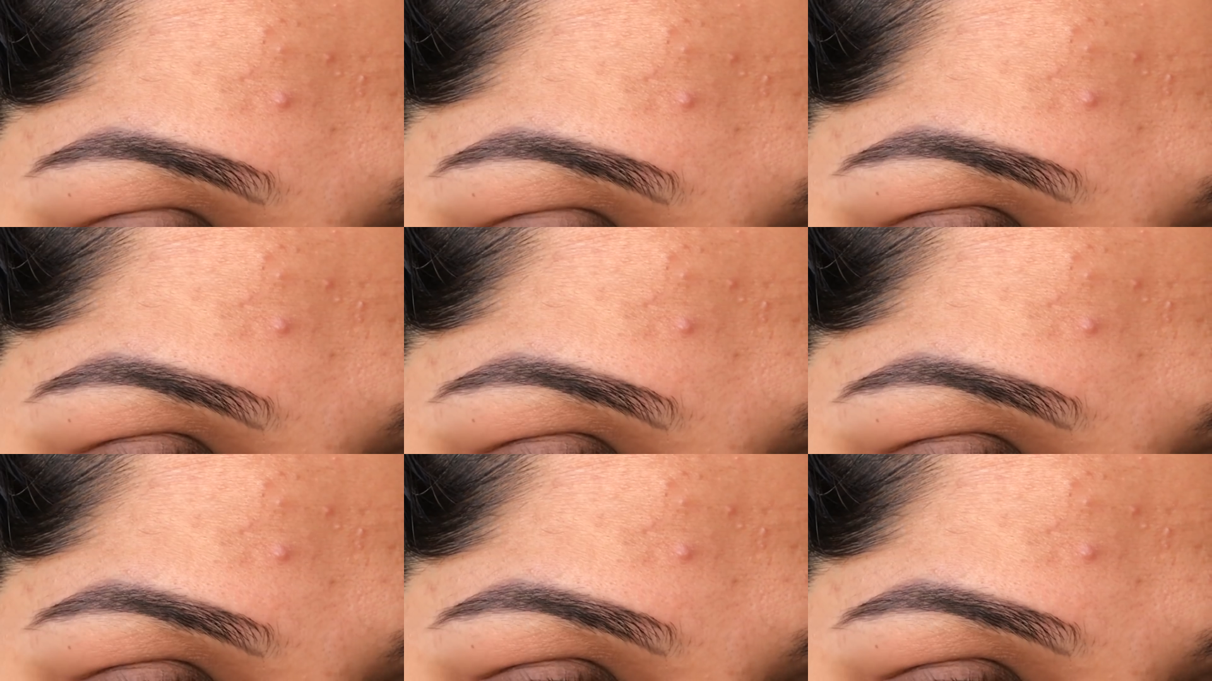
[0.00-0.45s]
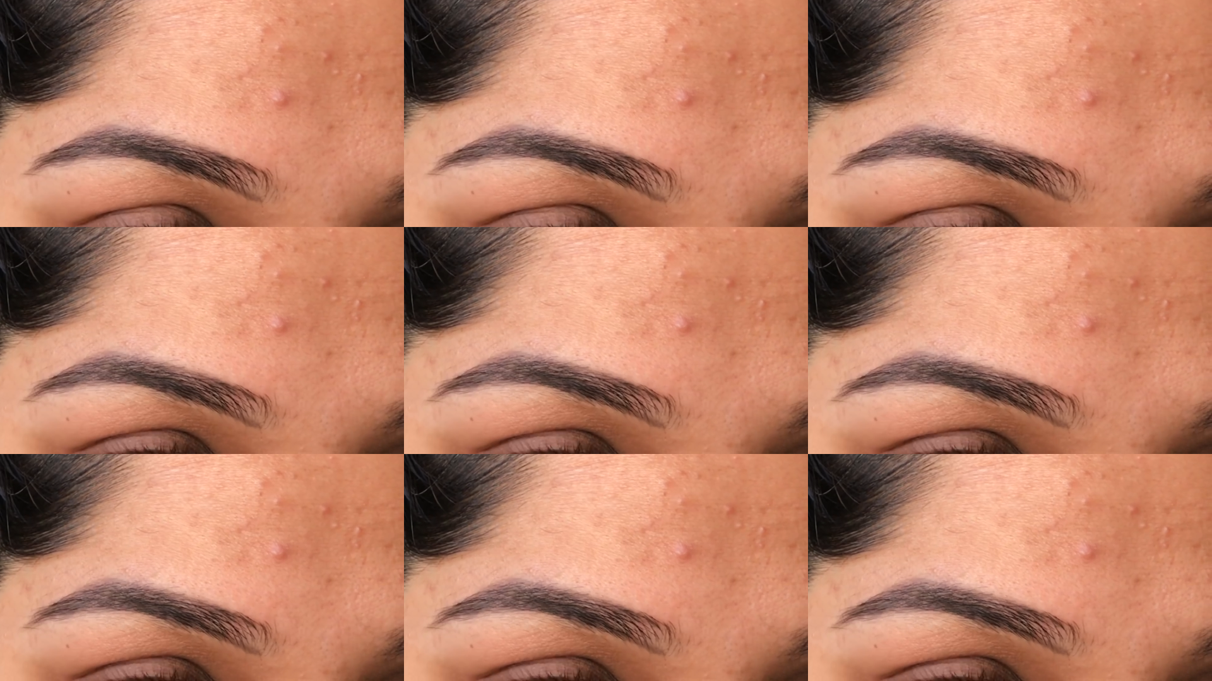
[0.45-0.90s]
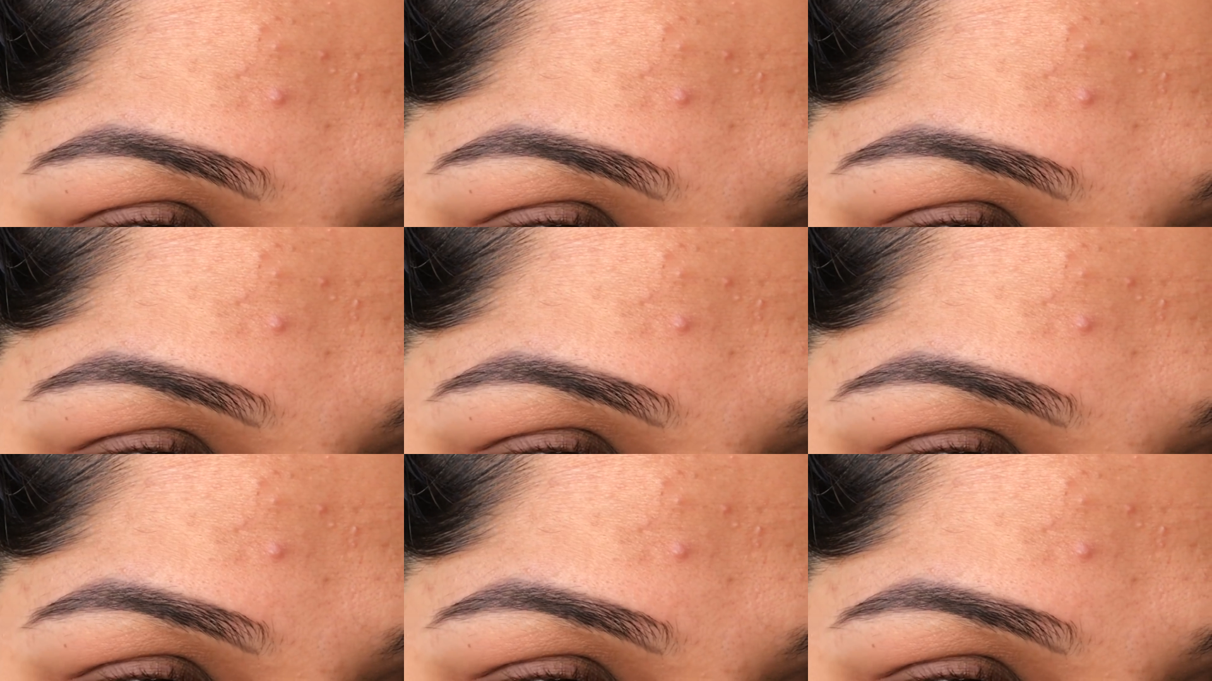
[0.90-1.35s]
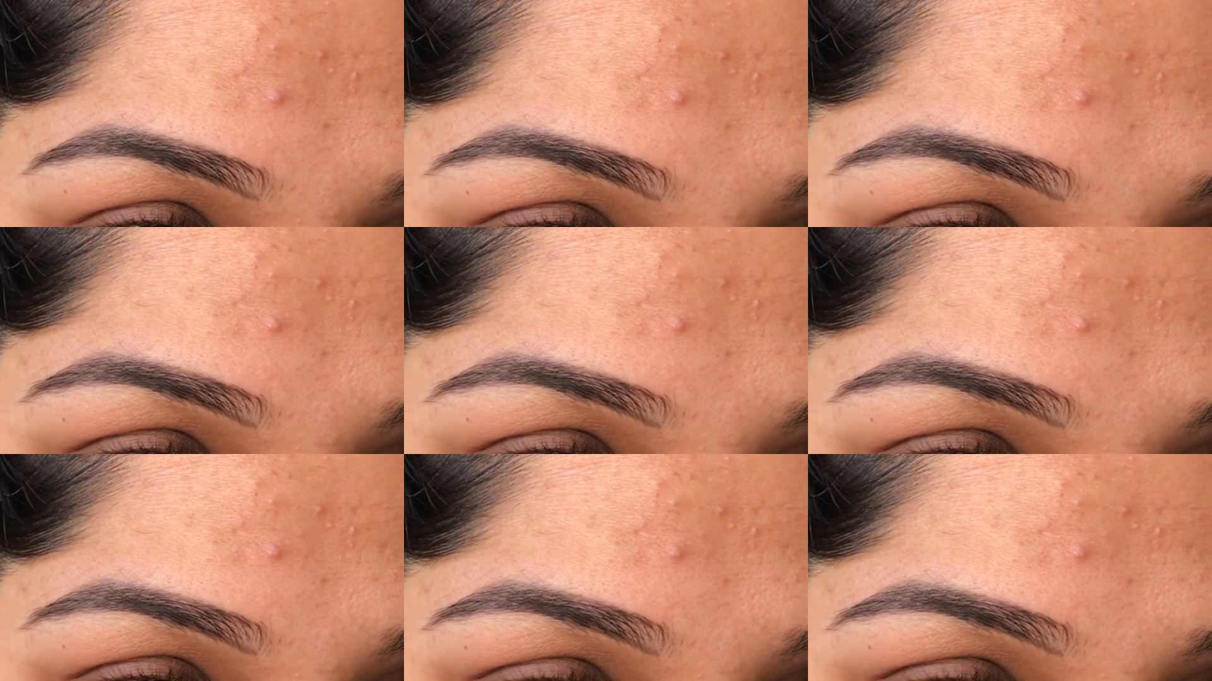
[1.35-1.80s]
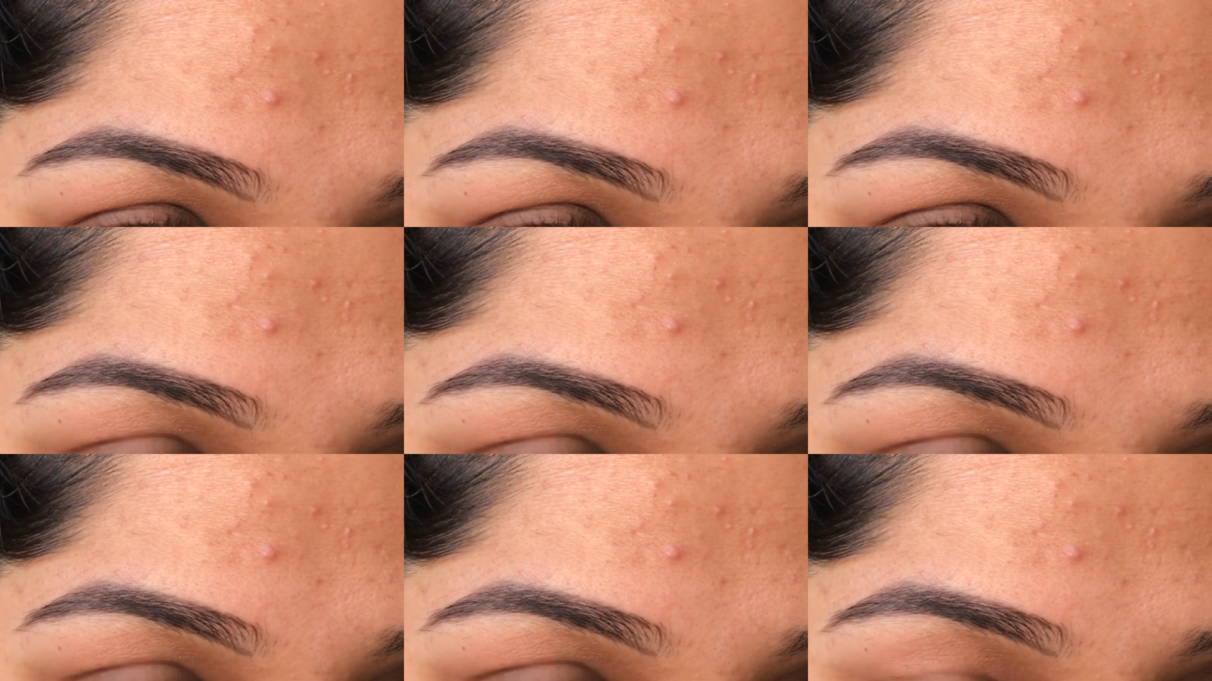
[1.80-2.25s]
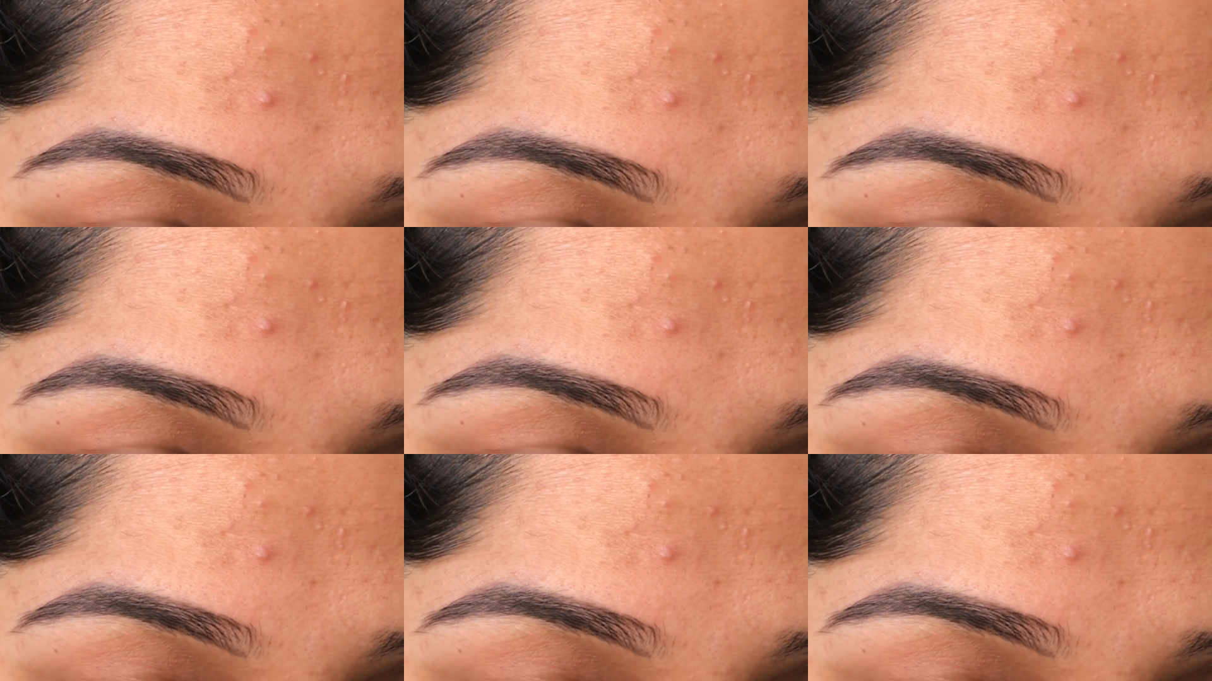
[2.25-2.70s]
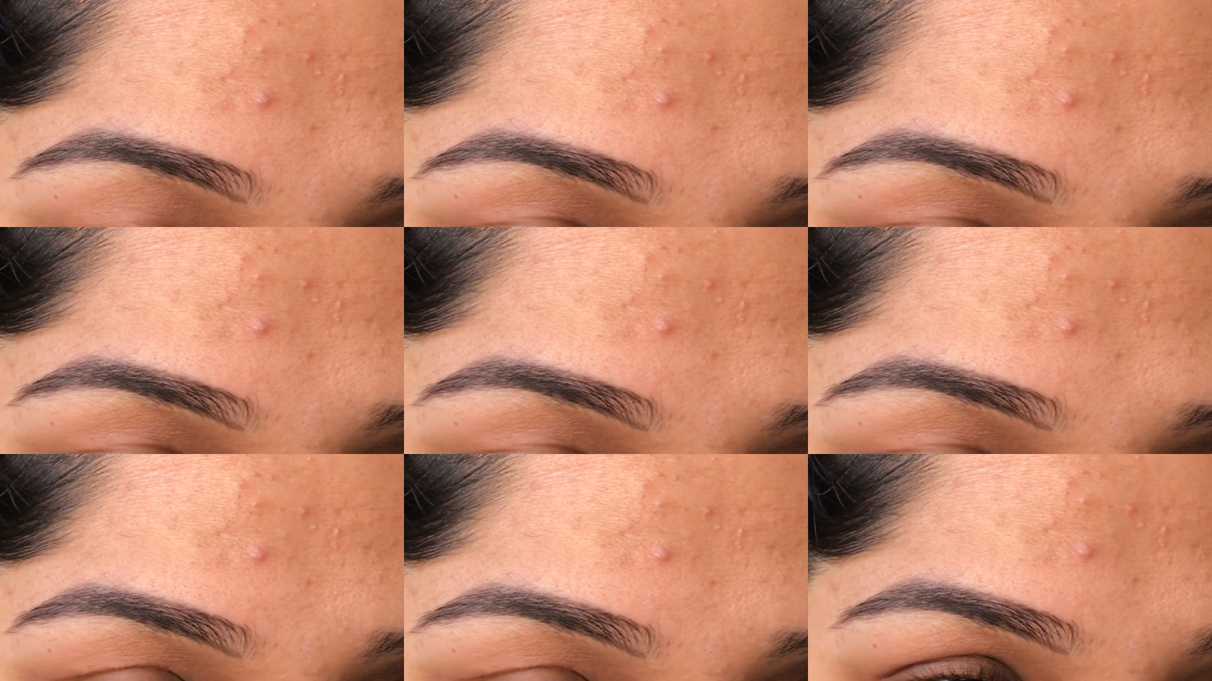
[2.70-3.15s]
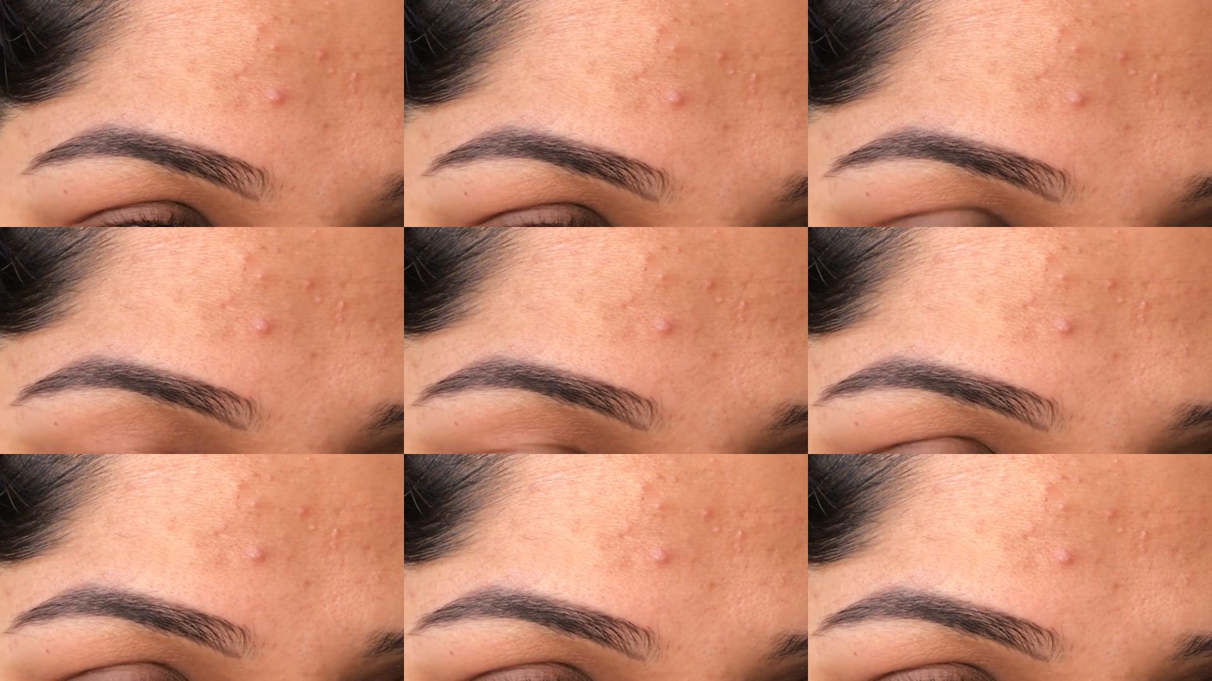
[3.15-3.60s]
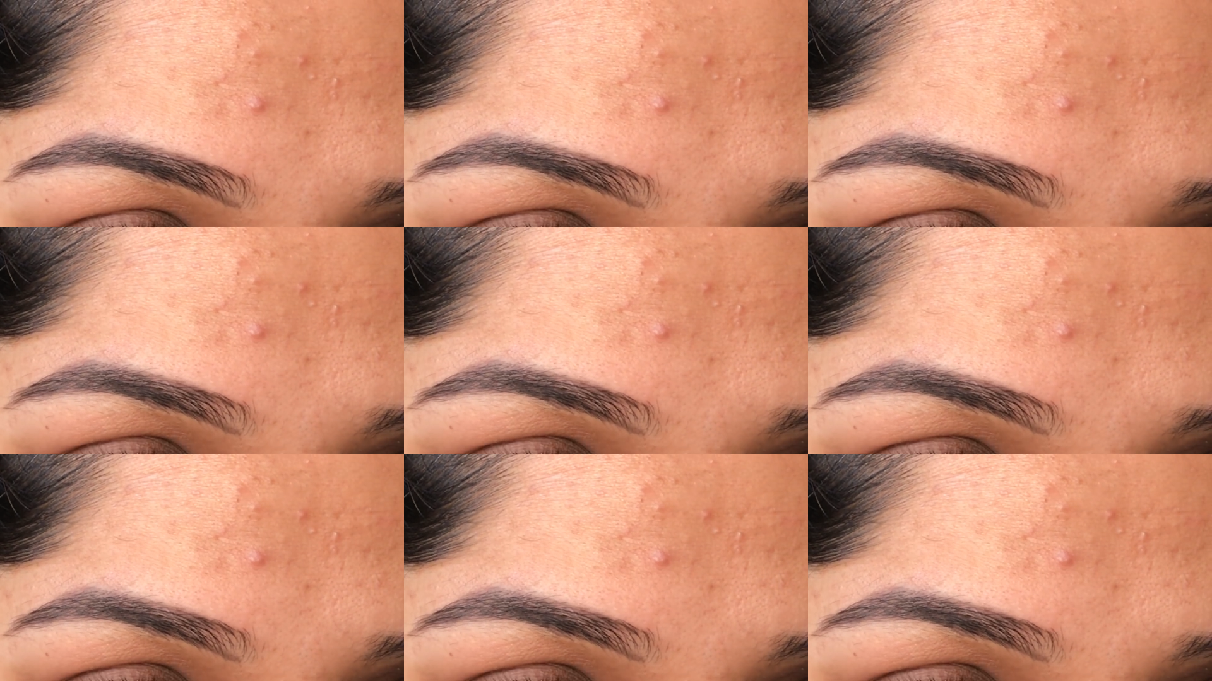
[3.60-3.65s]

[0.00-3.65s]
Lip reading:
No face is visible, so there are no lips to read.